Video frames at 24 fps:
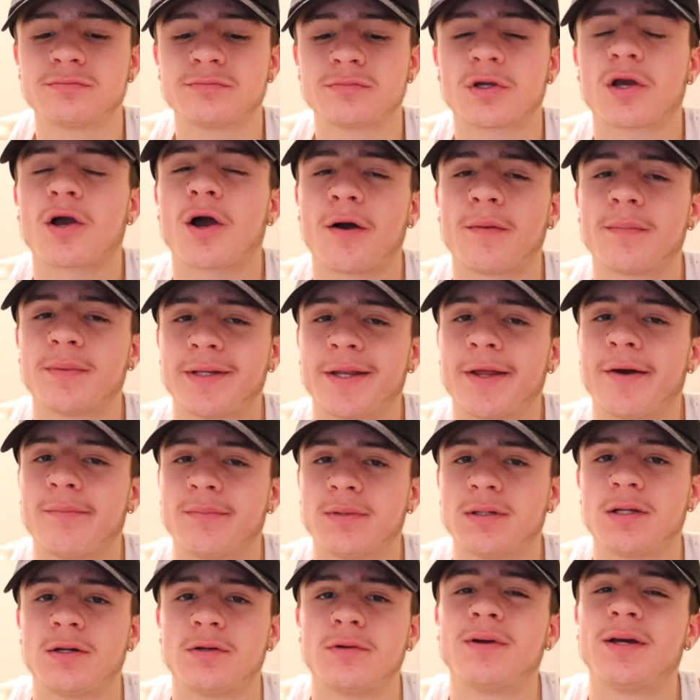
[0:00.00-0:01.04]
Comment down
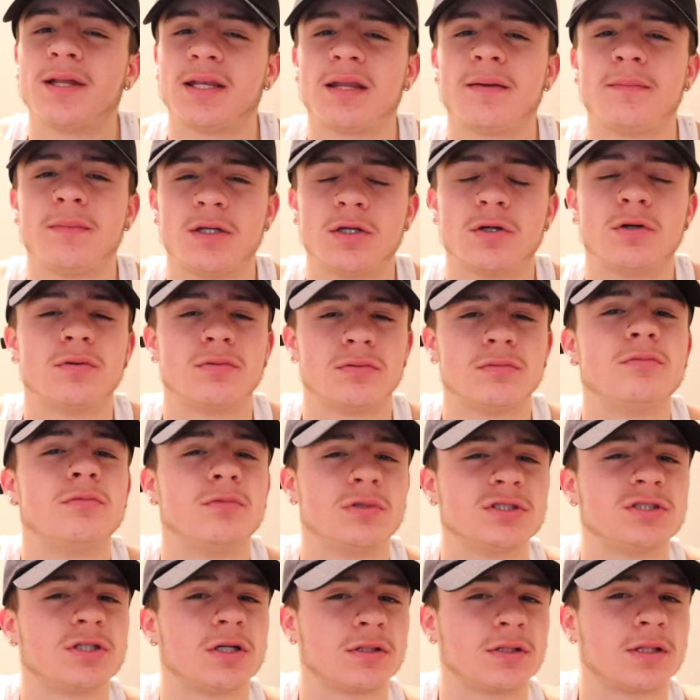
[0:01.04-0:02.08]
below and let me know
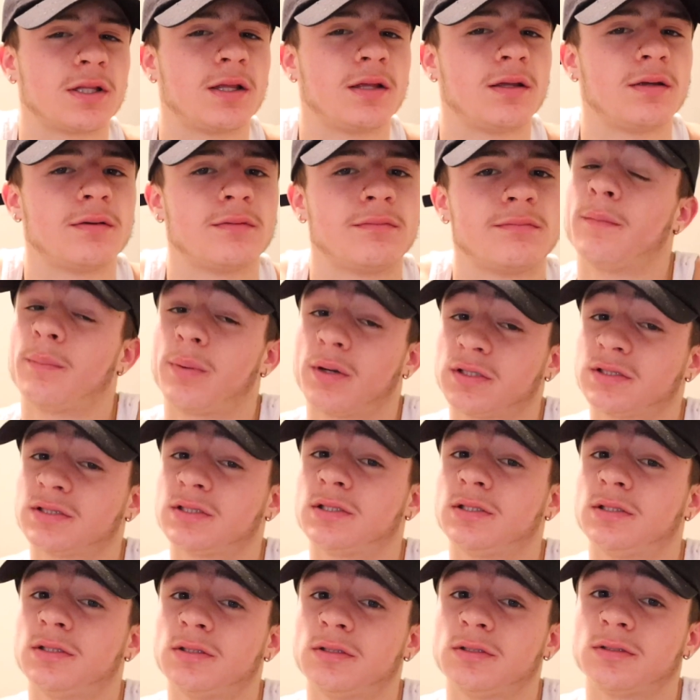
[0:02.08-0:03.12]
what y'all think.
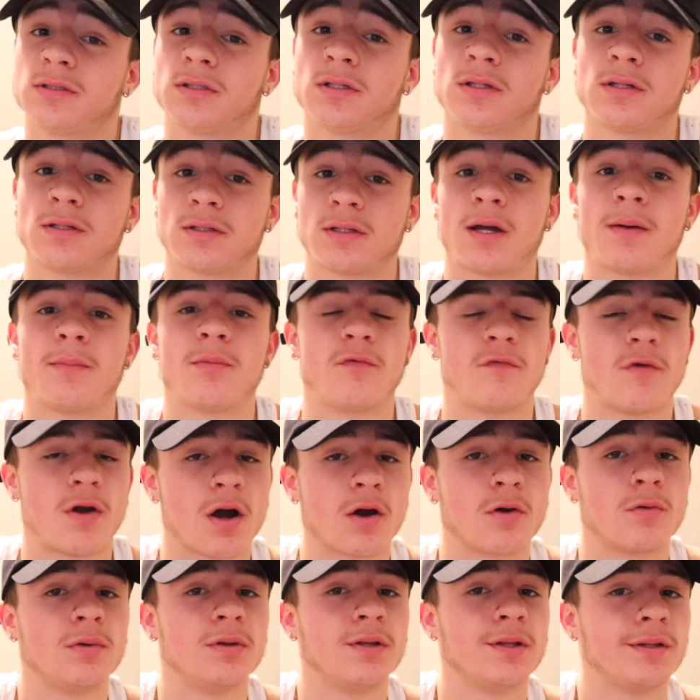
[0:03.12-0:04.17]
Personally, I'm a
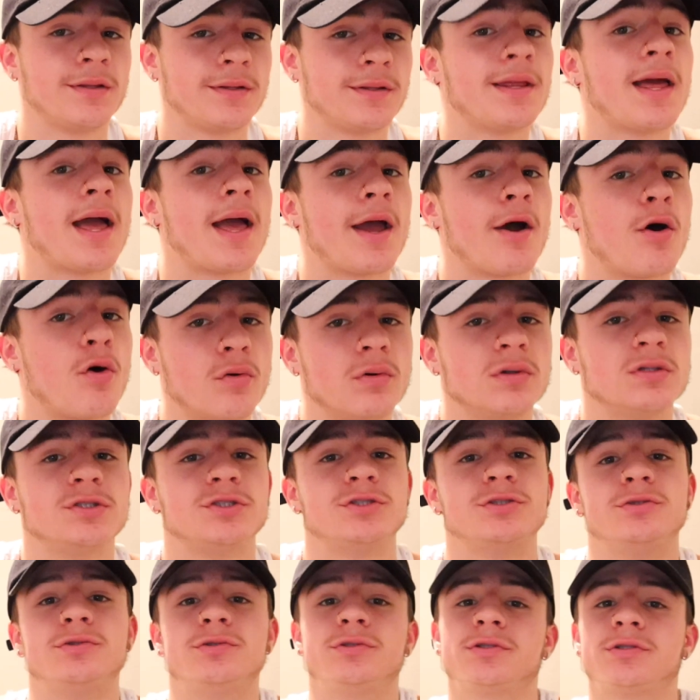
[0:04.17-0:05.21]
rock with orange
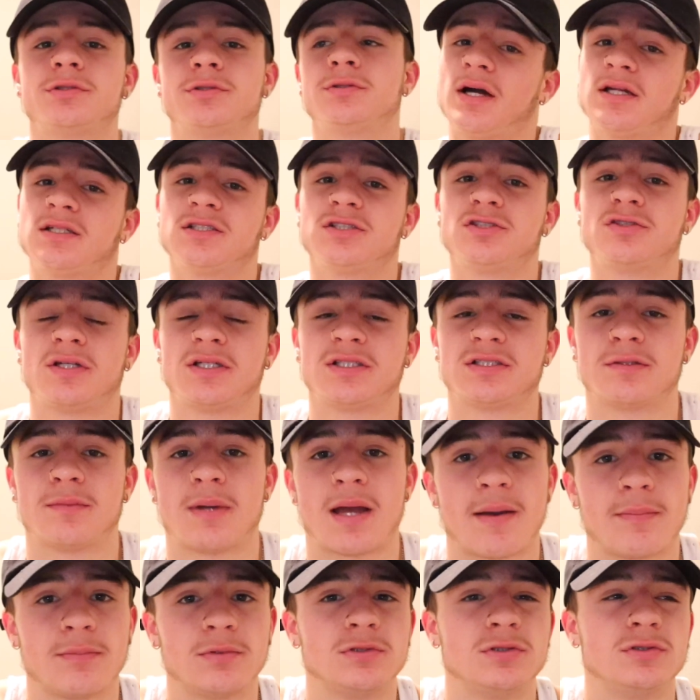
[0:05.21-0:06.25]
juice. I just drank some
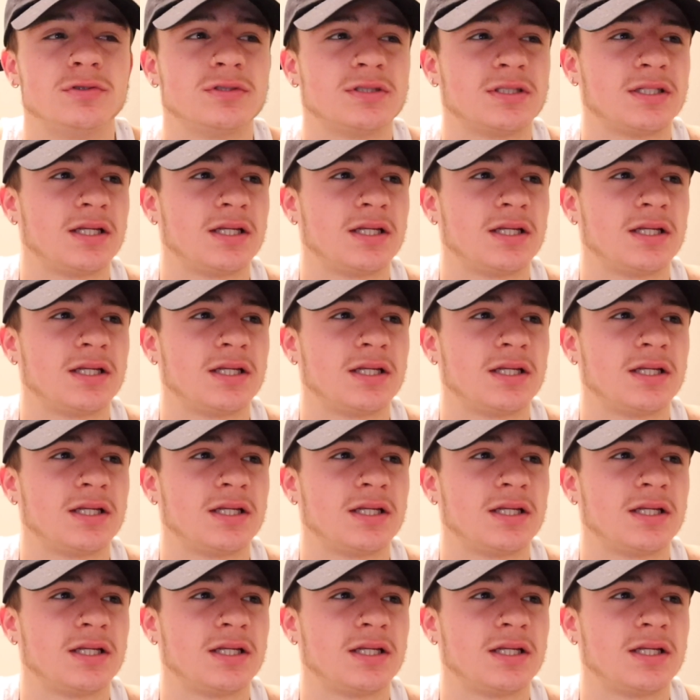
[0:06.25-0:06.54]
apple juice and